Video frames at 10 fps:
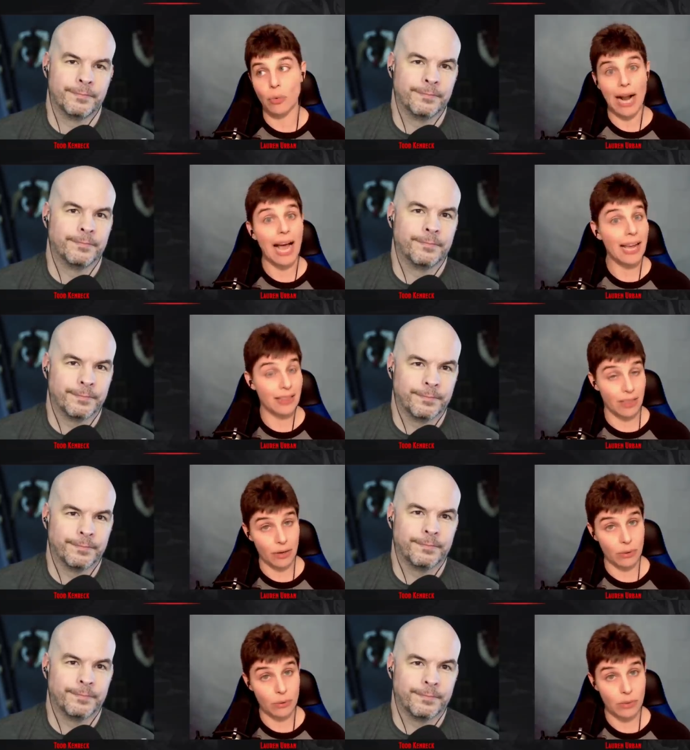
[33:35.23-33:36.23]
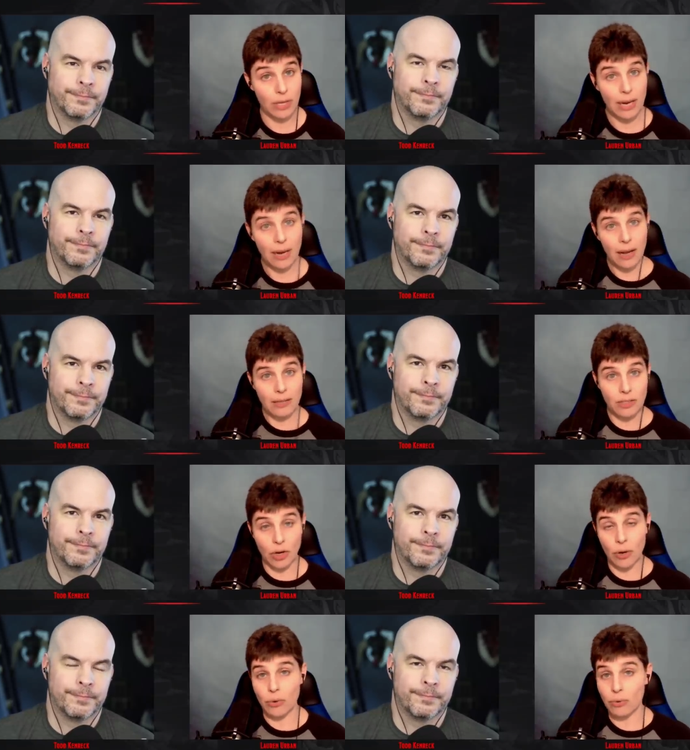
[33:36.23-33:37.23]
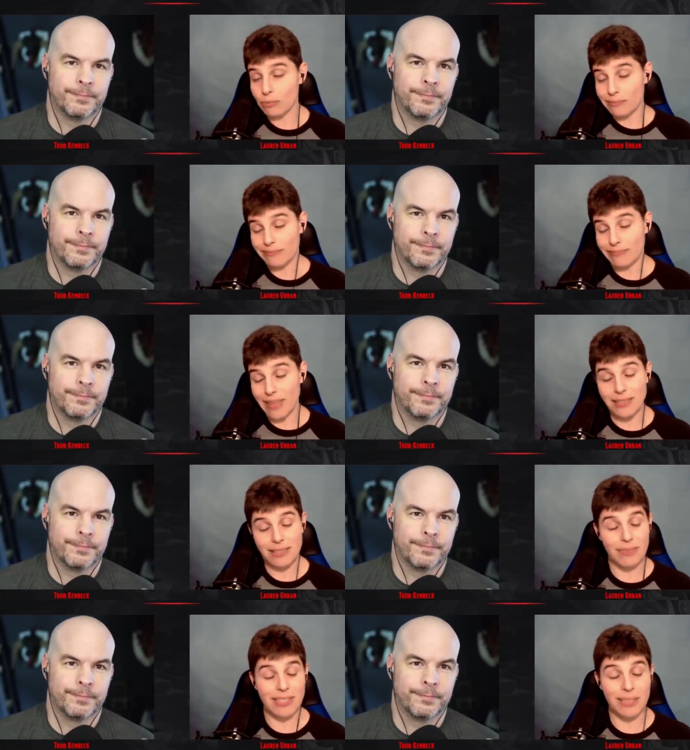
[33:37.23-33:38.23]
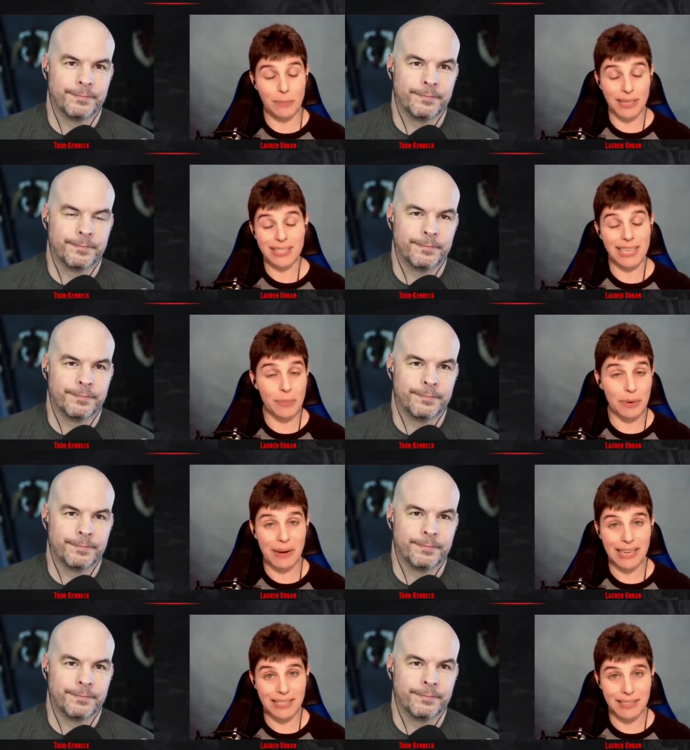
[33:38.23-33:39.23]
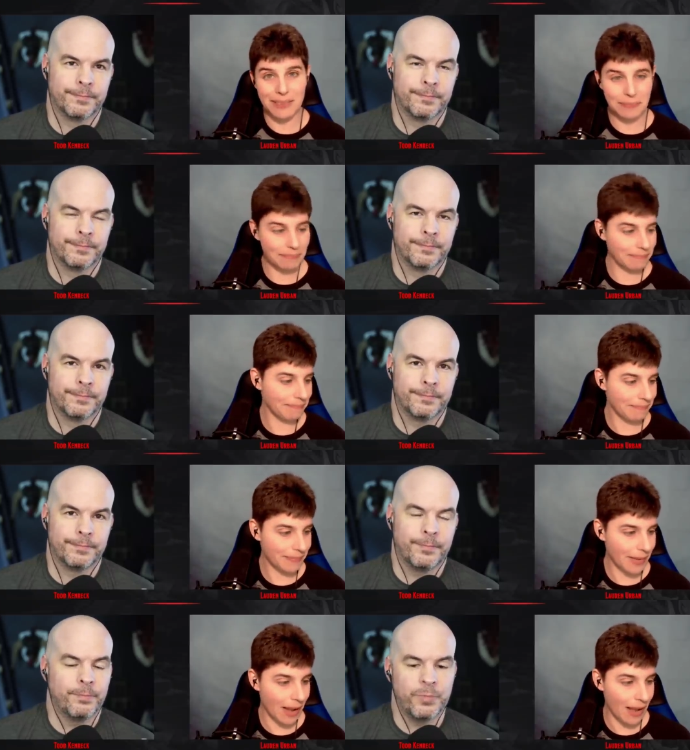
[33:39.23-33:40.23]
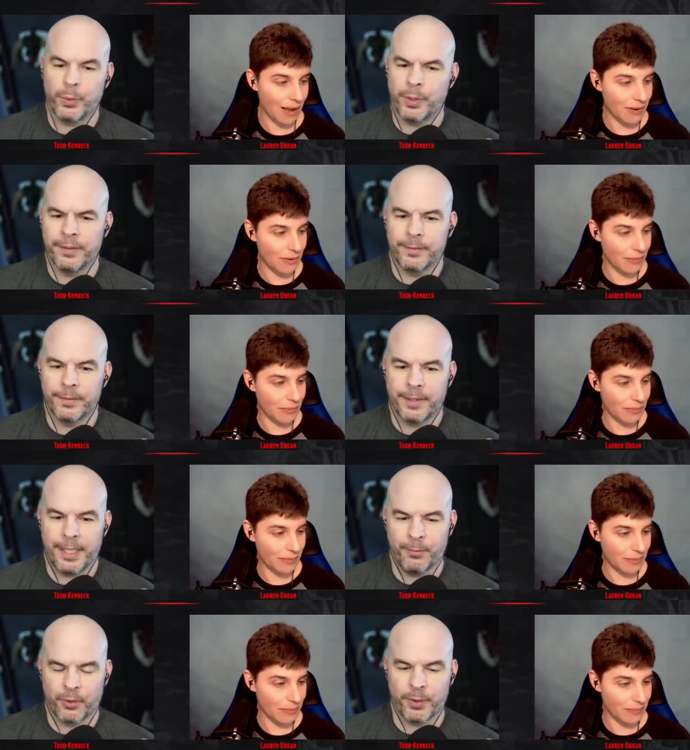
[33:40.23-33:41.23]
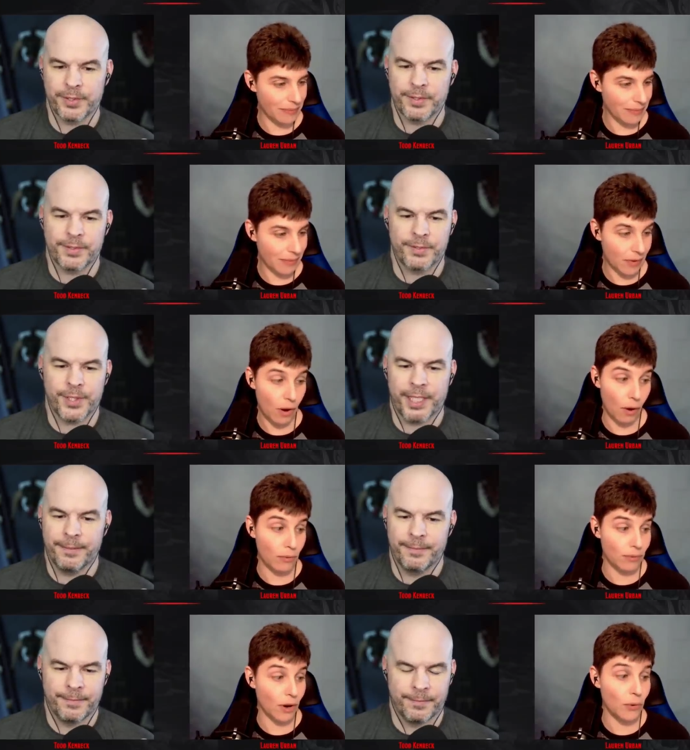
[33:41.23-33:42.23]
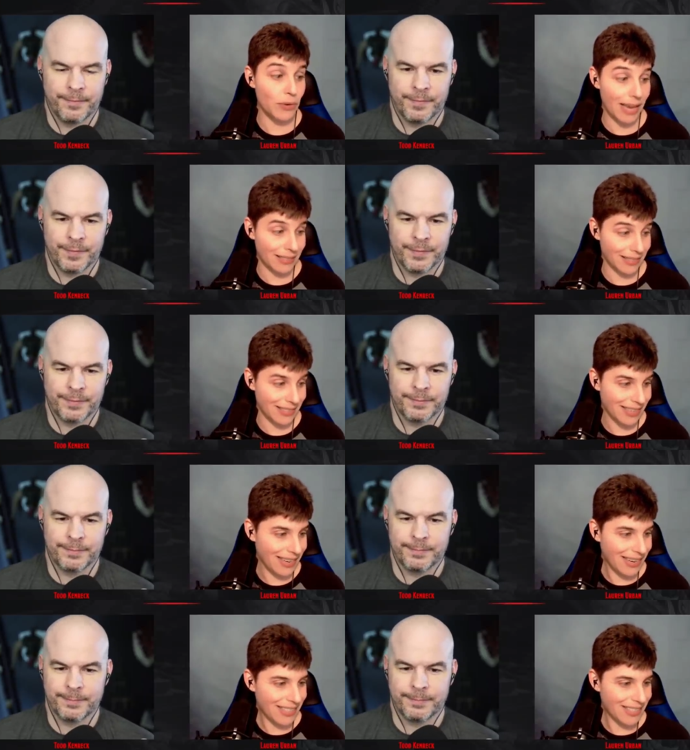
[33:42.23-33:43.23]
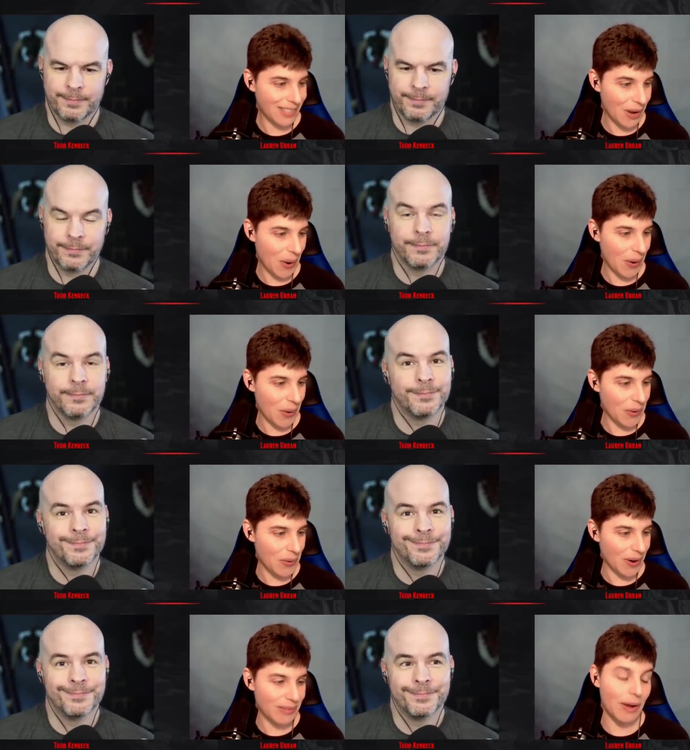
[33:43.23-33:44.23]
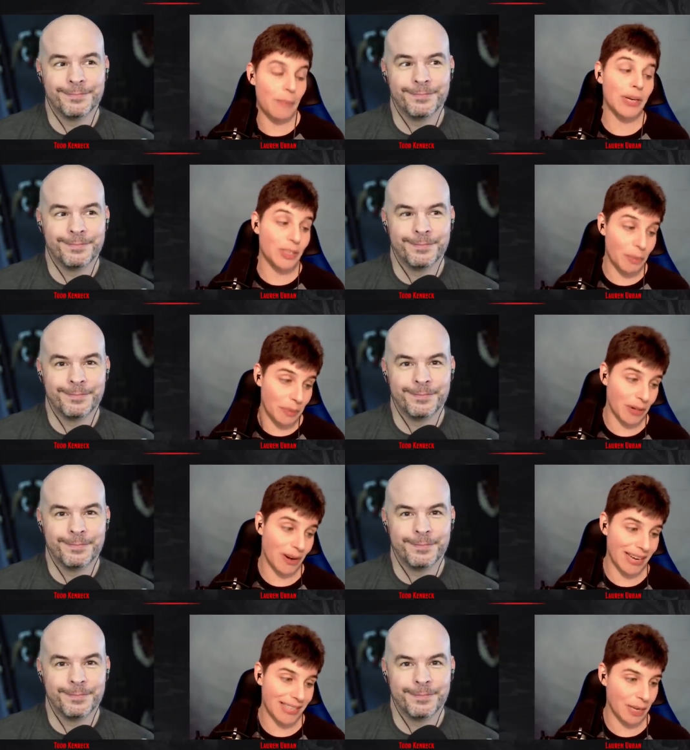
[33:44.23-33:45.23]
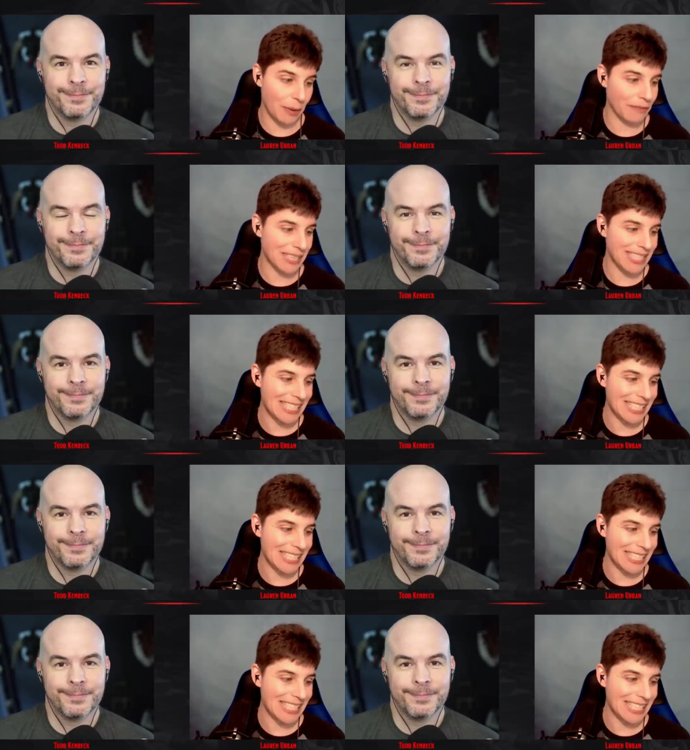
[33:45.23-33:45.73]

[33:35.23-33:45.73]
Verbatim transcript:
Speaker 1: or do you want to hide those? So that's that's something else to keep in mind.
Speaker 2: Uh, any more questions in chat? Oh,
Speaker 1: oh yes. So a, a, bunch of people are asking about